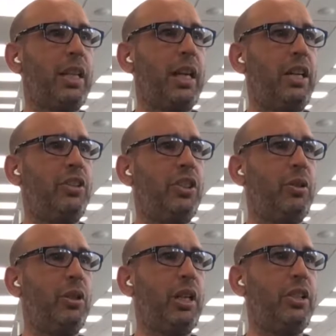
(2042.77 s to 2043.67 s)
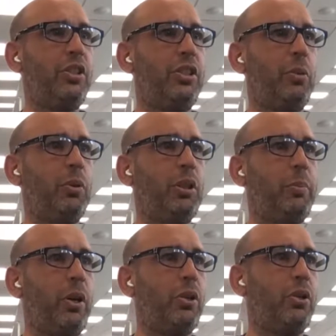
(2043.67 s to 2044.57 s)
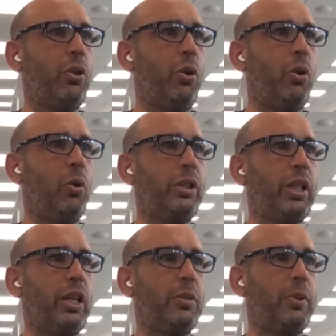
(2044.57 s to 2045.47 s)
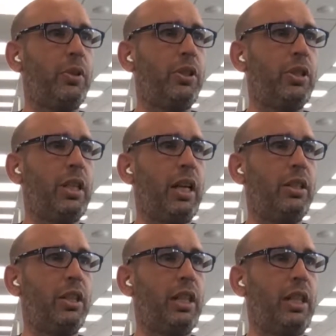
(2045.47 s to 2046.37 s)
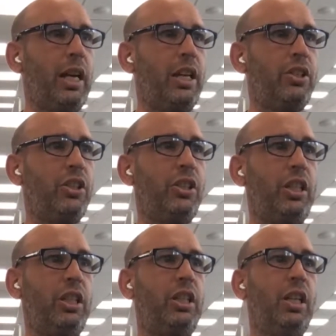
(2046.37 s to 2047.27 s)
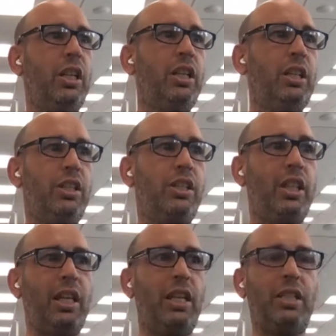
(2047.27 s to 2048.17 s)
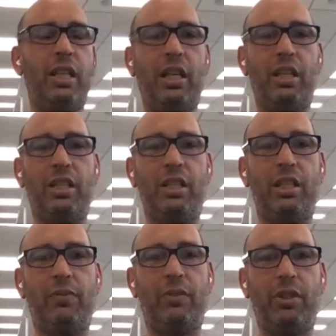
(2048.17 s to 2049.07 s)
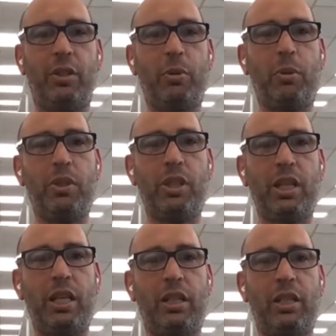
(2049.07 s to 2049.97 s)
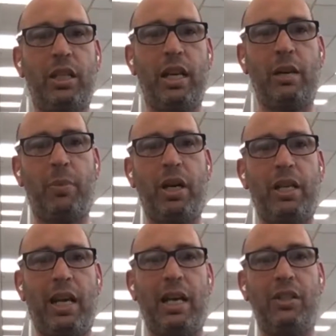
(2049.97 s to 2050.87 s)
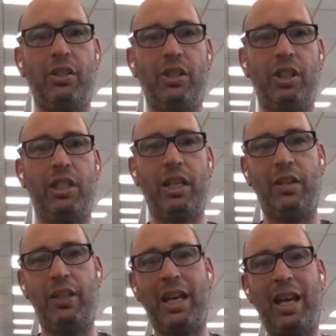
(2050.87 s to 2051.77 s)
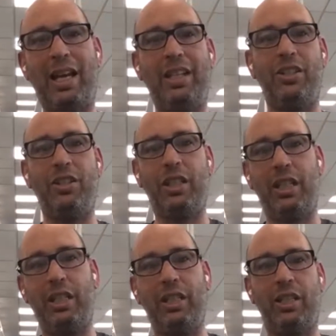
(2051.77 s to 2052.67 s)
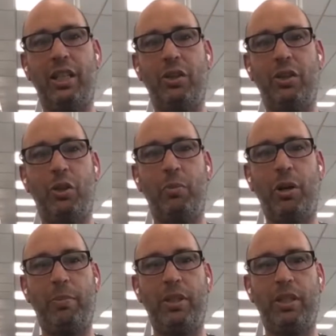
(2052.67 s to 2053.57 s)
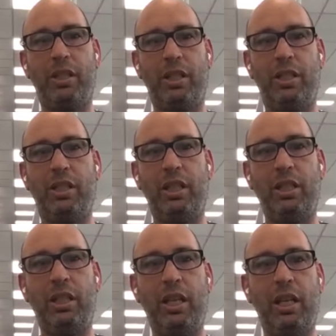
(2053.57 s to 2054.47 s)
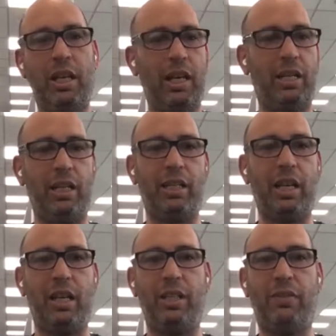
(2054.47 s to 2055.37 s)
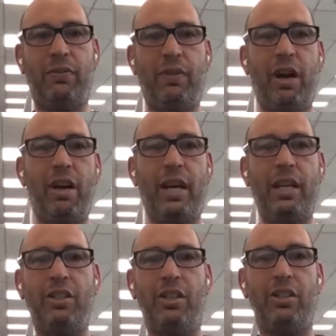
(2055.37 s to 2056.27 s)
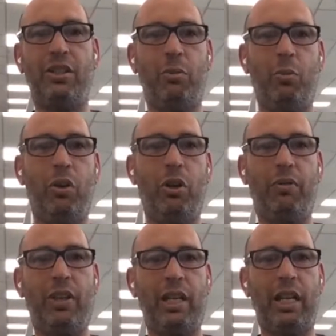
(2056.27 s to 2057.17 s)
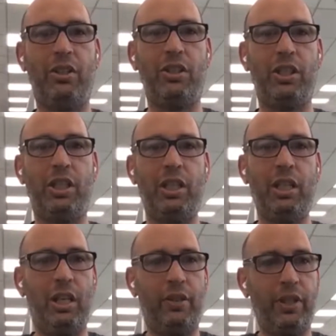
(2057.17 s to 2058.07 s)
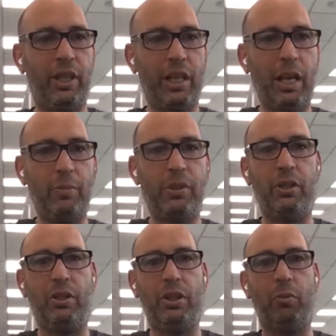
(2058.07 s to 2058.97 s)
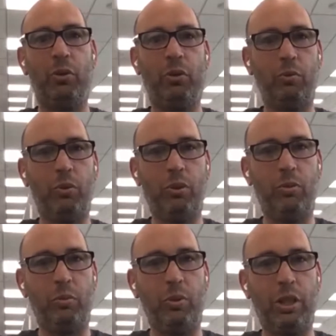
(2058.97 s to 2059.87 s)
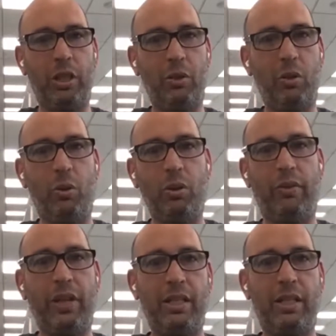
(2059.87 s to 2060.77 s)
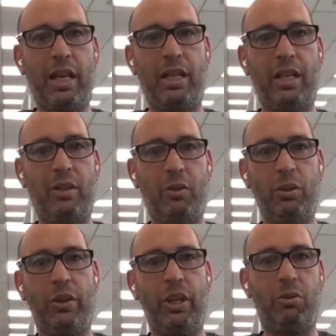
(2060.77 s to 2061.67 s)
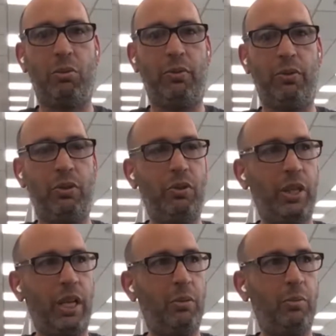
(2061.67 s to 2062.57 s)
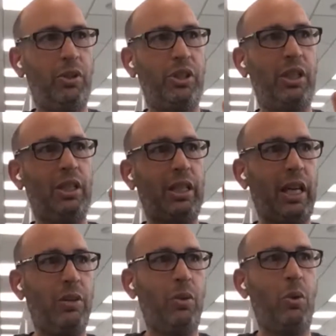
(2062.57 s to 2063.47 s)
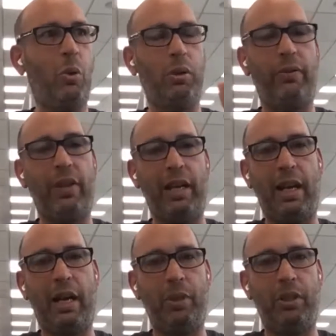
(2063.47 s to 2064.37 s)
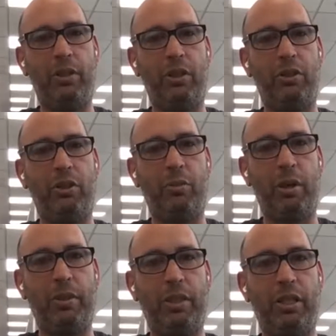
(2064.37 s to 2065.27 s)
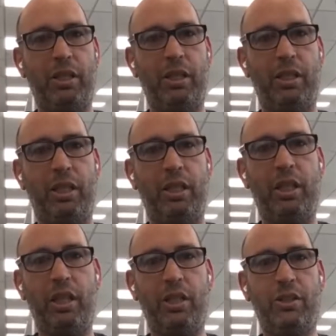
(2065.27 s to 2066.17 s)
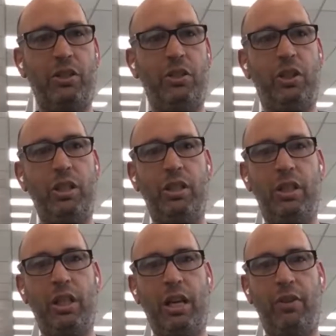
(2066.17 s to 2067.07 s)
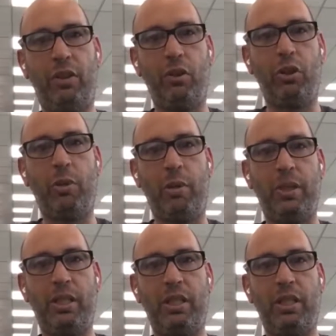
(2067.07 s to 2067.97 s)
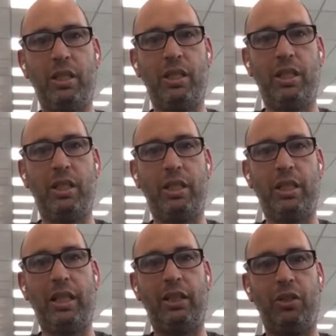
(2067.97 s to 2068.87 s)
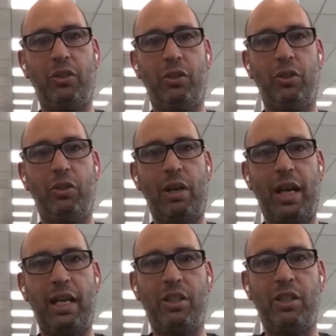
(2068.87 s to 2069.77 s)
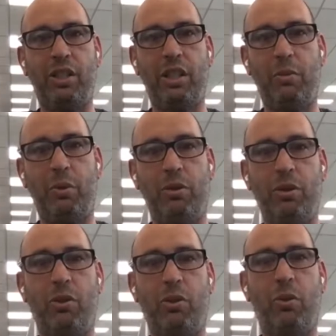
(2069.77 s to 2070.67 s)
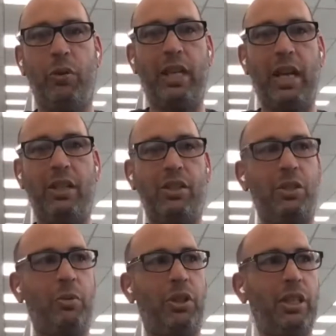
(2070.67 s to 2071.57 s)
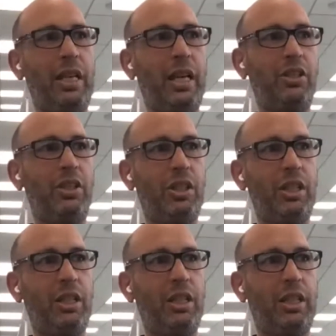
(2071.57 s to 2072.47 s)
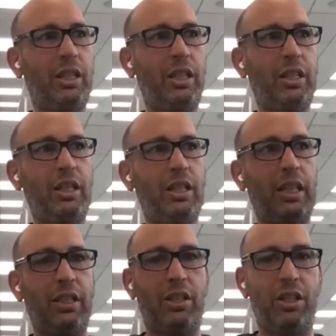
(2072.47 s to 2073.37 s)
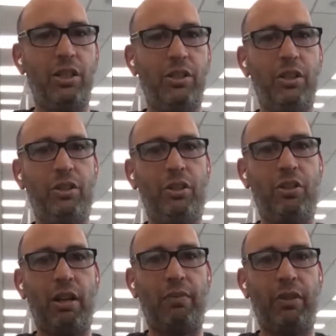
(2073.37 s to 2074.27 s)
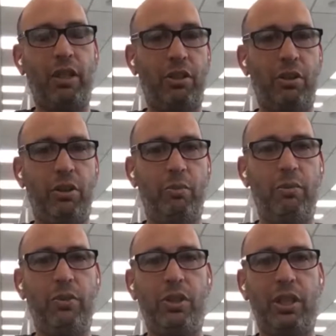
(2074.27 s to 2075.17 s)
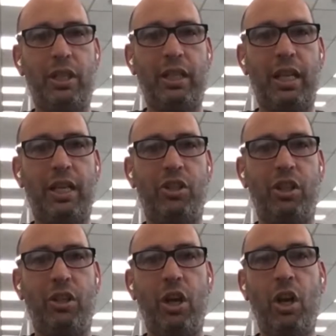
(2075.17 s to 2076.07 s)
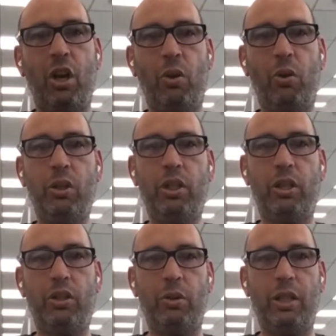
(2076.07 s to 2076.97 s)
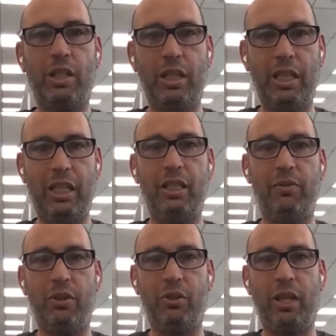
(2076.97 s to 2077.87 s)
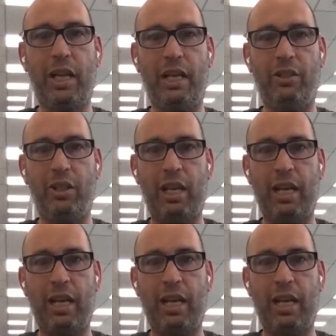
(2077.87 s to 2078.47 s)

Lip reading: an agency, will it post all salespersons under the agency? Yeah, so the answer to that is if a subscription is taken out by an agency and the agency links their Google My Business listing, and let's say there's 5 agents that work for that agency, then it absolutely will get all of that data, all of those reviews, and it will syndicate all of that up into the Google My Business listing. So you can have a Google My Business listing connected to your agency, where it's all the agents within the agency that gets the review syndication, or you can do it as an individual agent